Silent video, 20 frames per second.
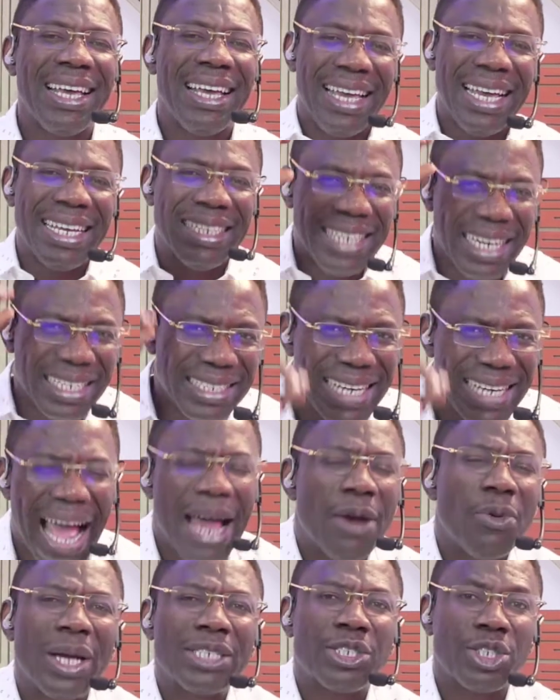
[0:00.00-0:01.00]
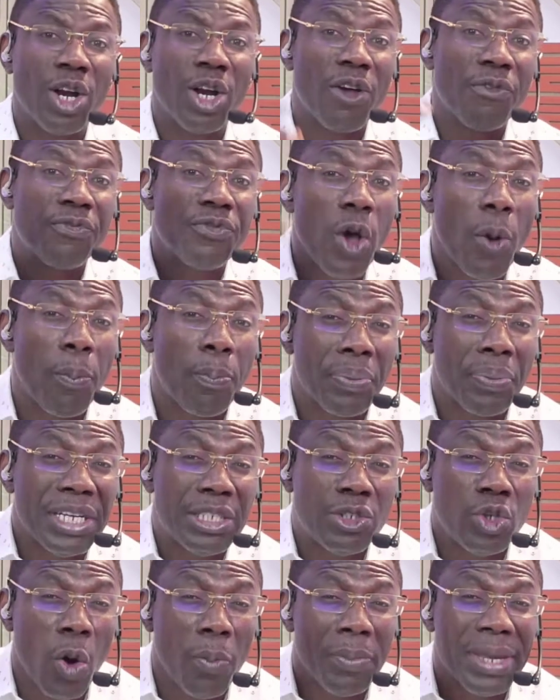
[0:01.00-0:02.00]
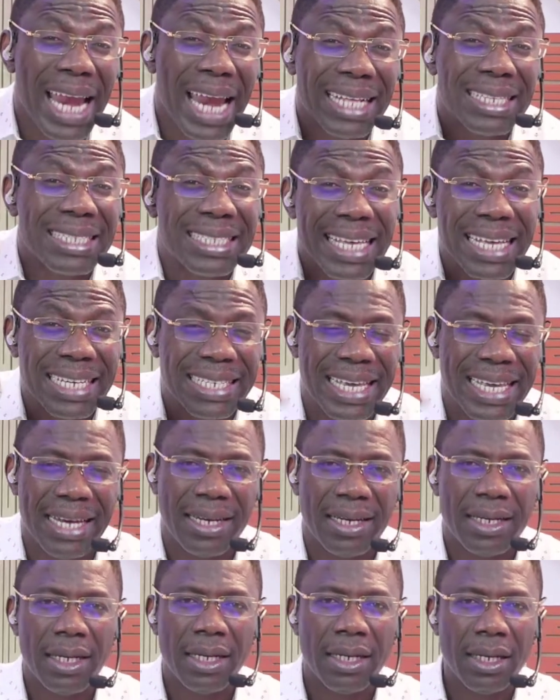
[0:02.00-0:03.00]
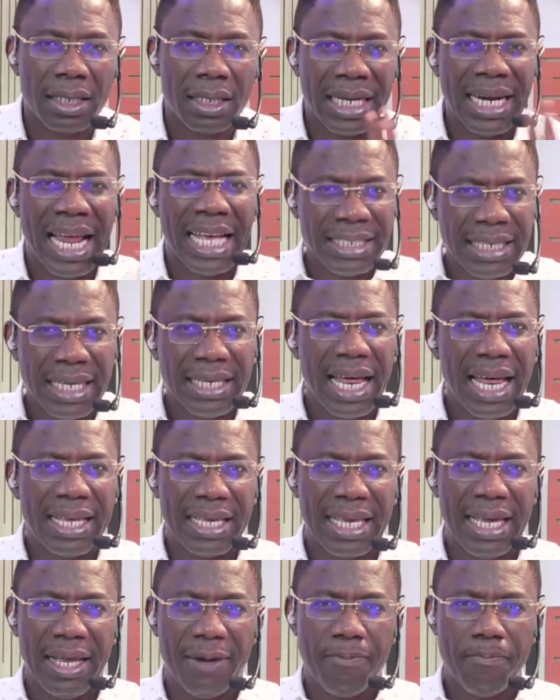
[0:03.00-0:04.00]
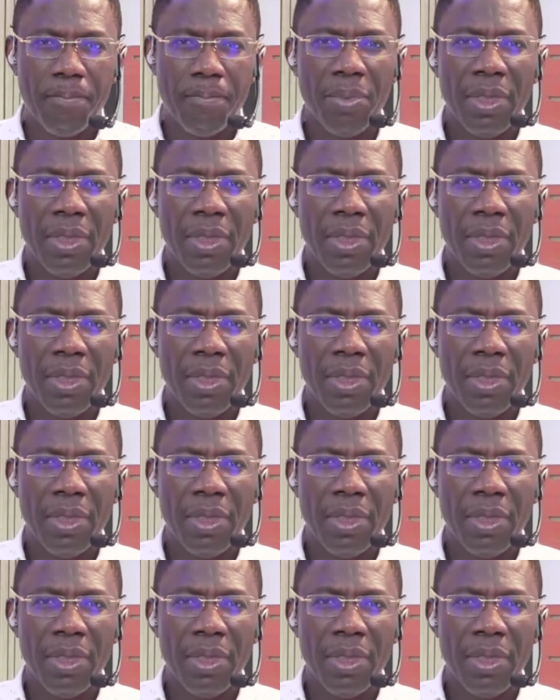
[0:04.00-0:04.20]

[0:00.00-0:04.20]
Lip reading: in the direction of your predominant thinking. Can I say that again?